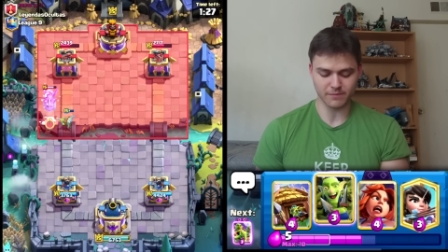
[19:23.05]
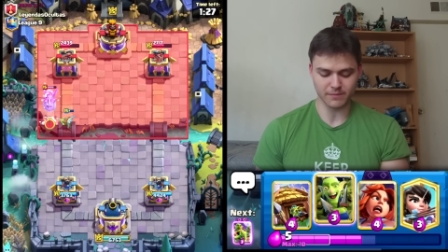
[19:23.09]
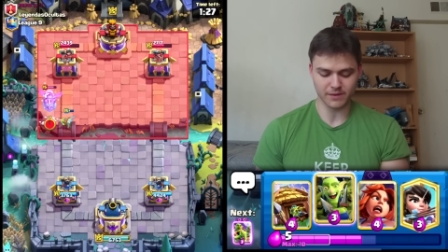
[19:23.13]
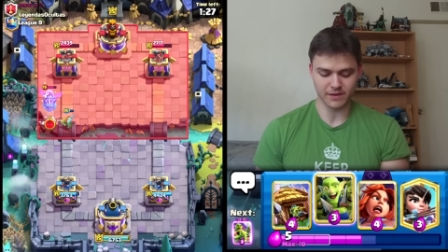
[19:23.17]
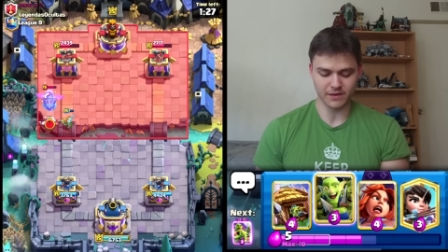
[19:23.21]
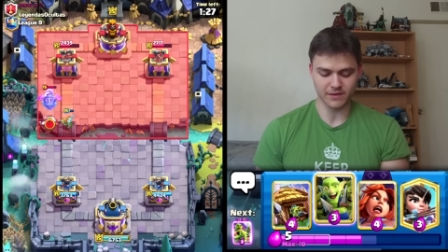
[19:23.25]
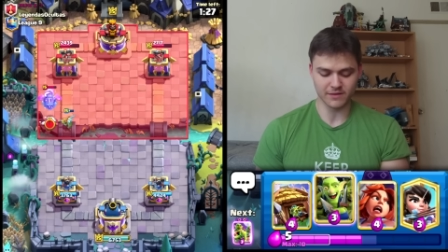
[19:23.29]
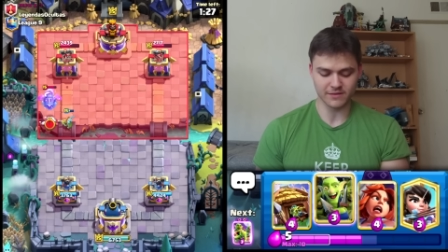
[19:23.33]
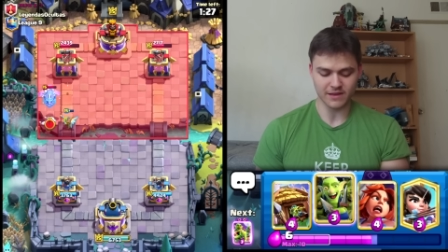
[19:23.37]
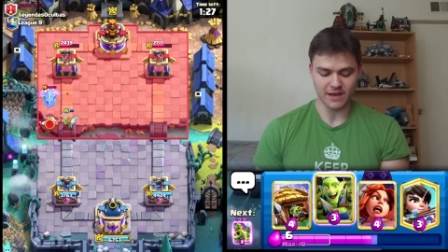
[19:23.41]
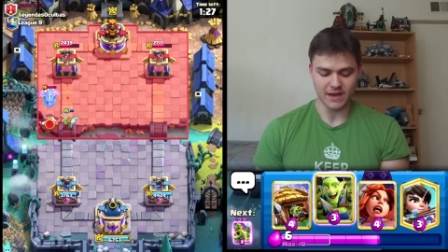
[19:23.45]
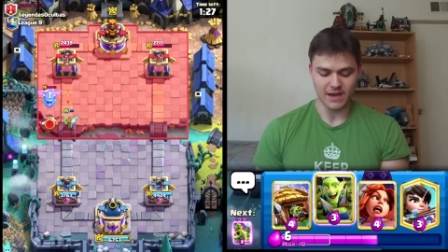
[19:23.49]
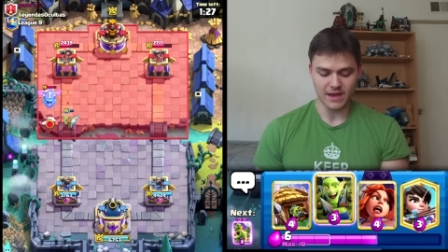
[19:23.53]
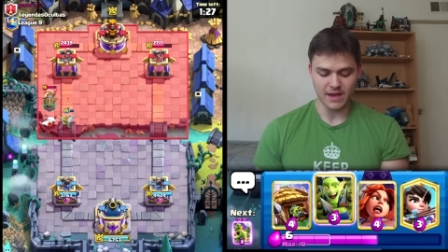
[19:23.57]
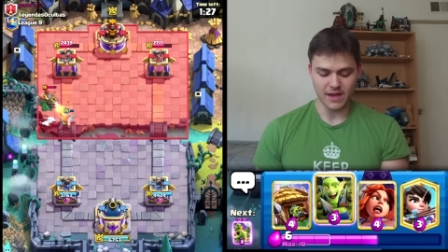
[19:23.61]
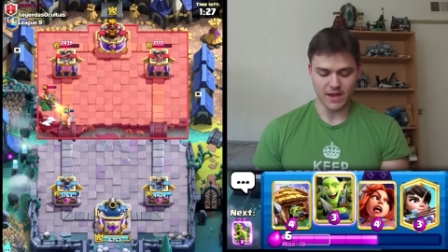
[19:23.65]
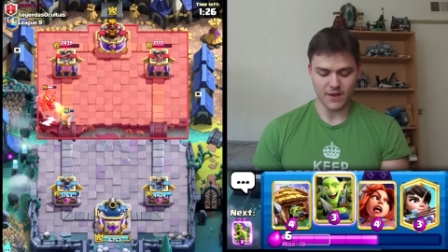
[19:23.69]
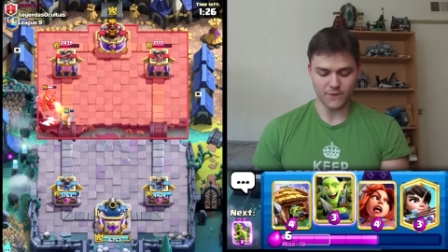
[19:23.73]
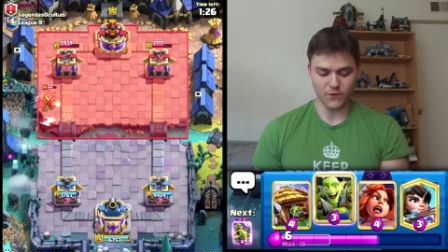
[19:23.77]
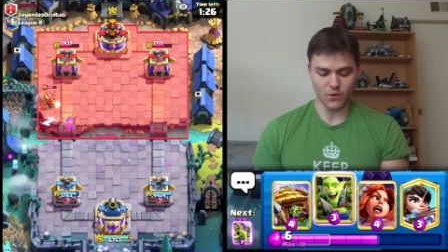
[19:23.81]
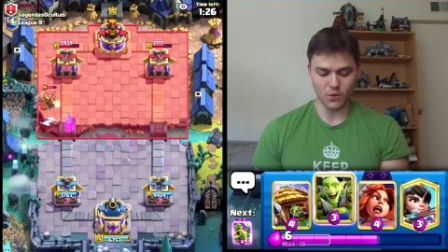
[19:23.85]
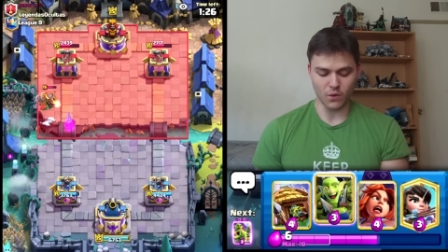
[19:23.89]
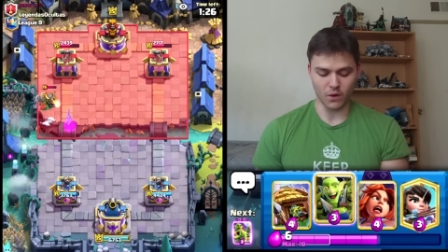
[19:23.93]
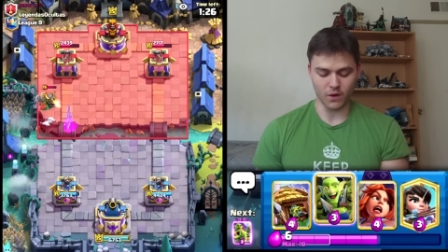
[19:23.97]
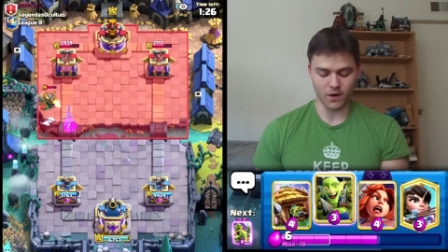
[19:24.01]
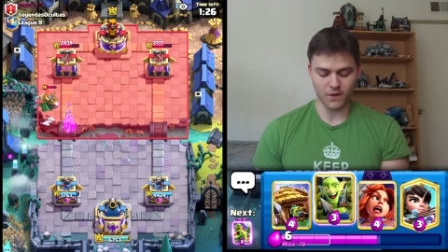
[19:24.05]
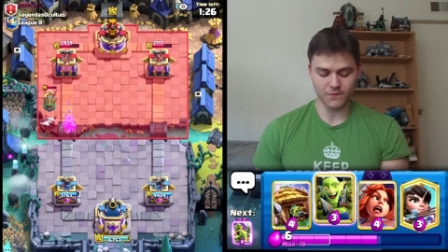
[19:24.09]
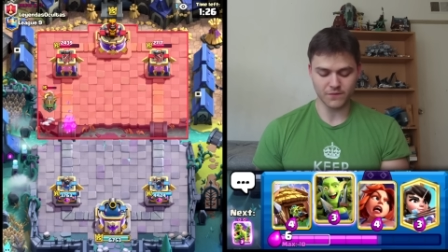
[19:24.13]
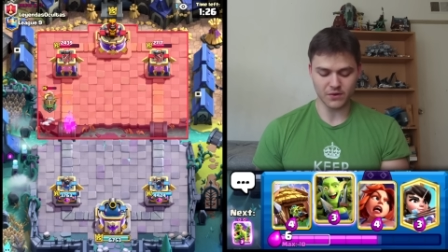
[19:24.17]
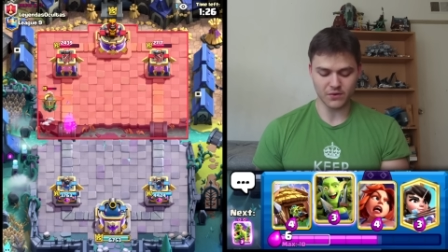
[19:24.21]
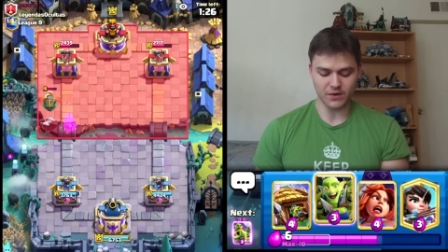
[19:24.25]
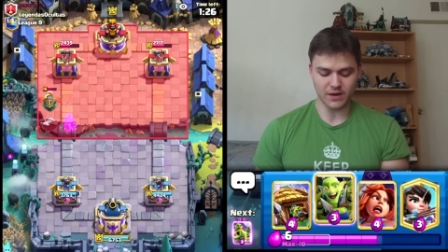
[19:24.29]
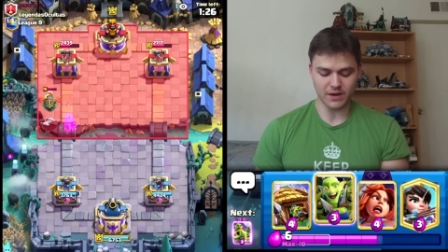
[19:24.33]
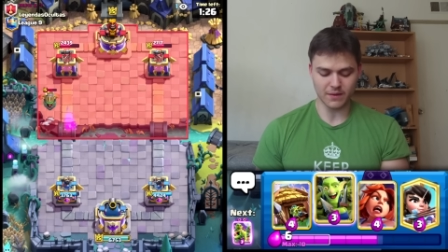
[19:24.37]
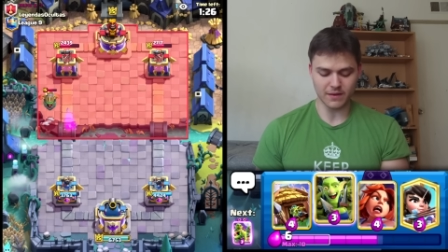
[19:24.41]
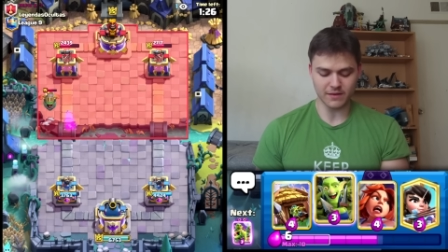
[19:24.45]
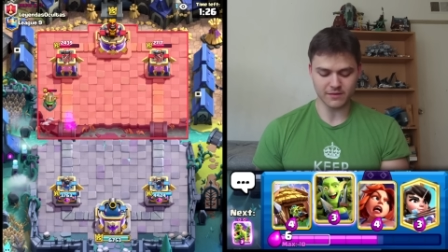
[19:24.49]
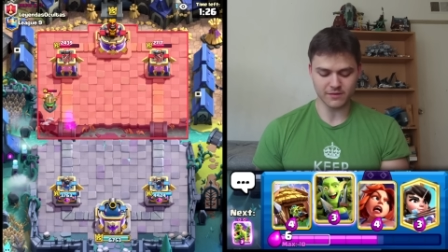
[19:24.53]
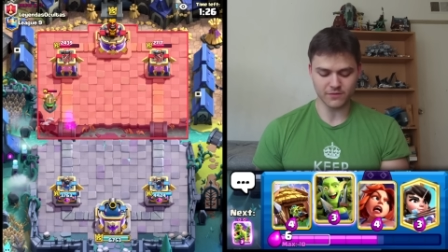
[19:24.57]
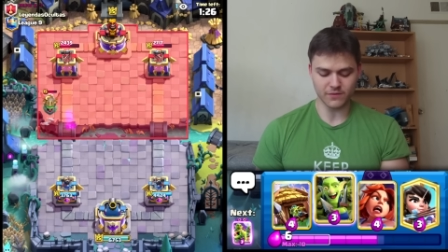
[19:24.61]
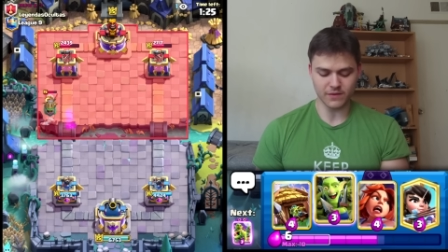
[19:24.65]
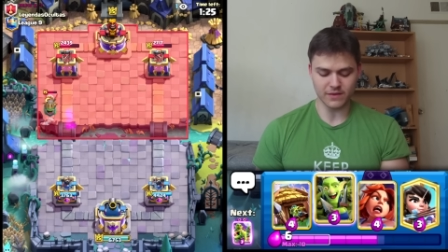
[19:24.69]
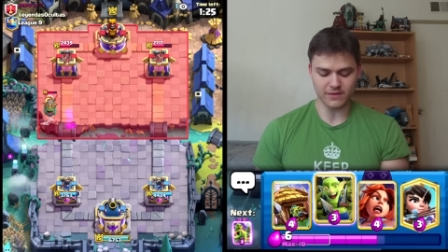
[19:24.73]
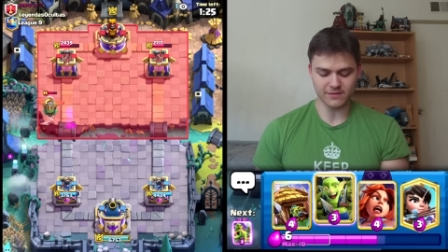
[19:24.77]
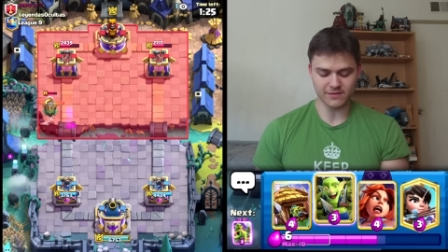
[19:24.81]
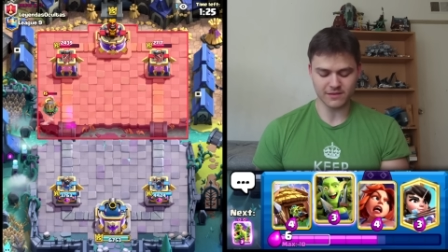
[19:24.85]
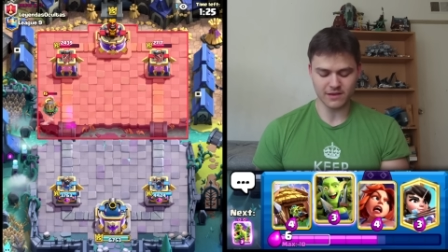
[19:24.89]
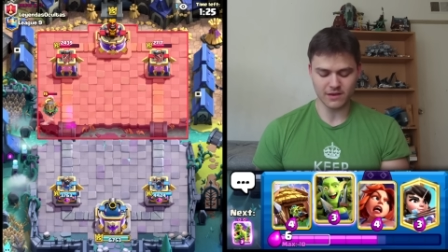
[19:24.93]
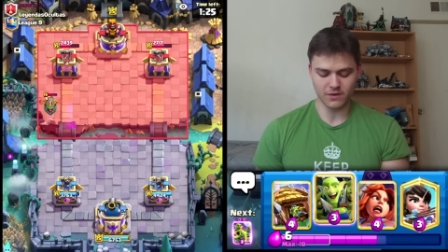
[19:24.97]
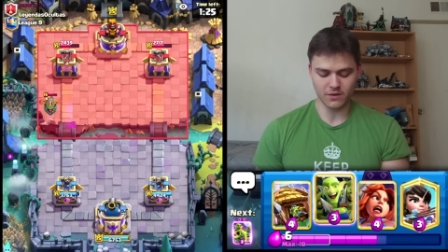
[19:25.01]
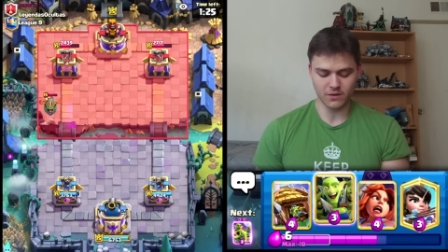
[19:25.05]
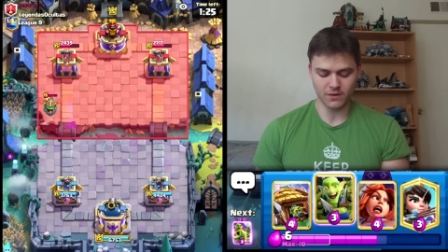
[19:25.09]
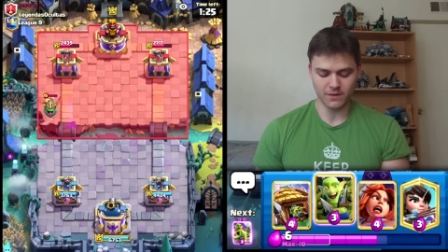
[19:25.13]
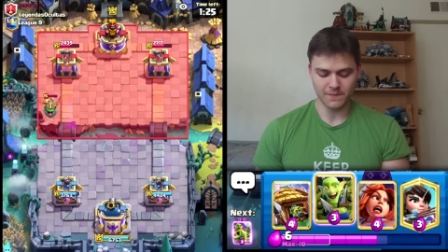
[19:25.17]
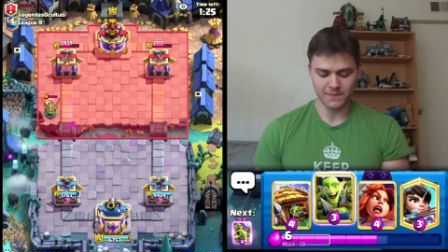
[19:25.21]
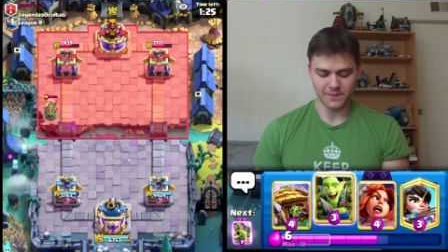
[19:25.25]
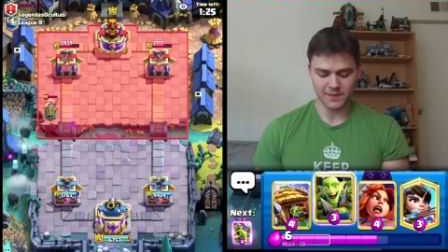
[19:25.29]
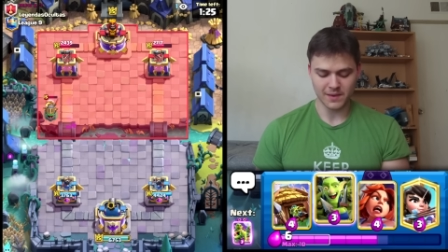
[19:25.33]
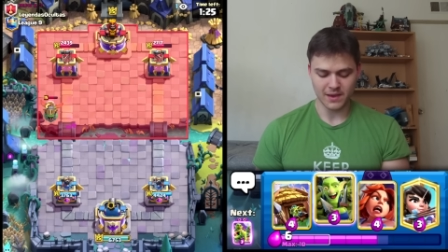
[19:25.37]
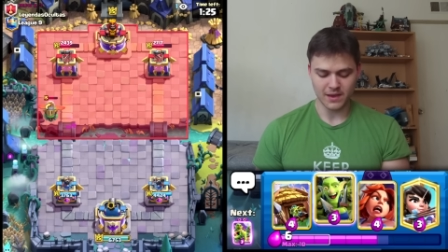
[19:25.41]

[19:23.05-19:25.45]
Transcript: because if you are very aggressive in single,